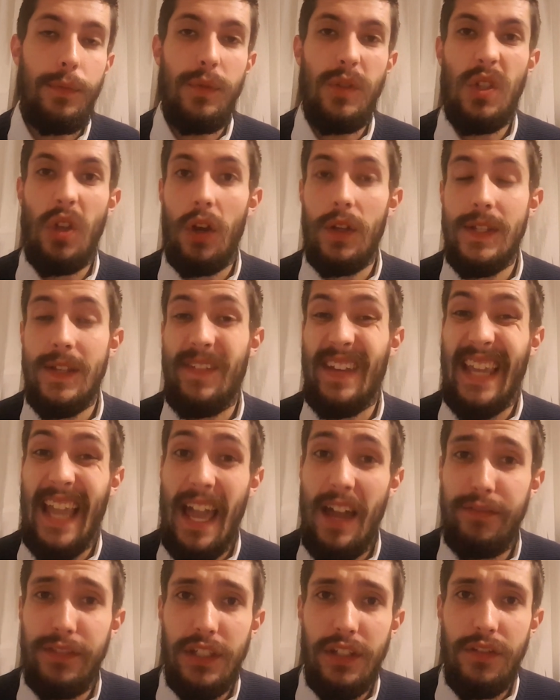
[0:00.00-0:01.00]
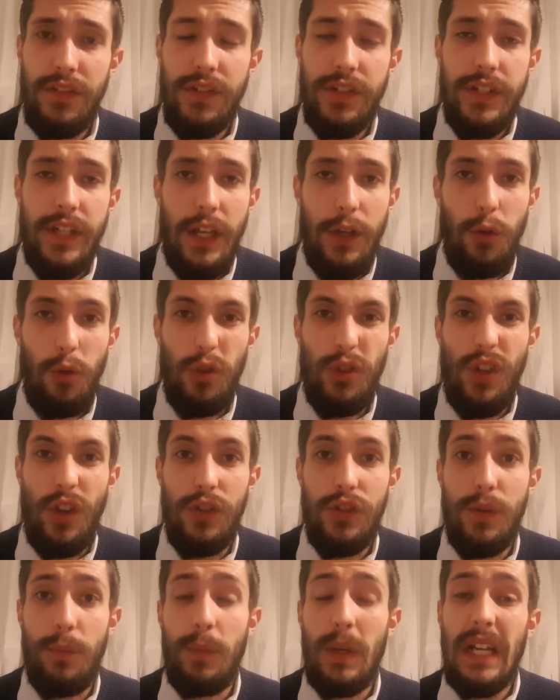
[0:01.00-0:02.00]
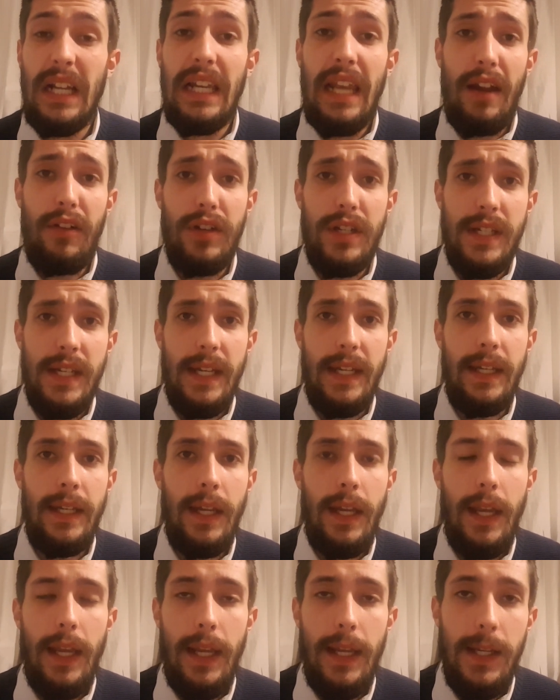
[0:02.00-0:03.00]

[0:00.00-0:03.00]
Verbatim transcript: scientific evidence and also some clarity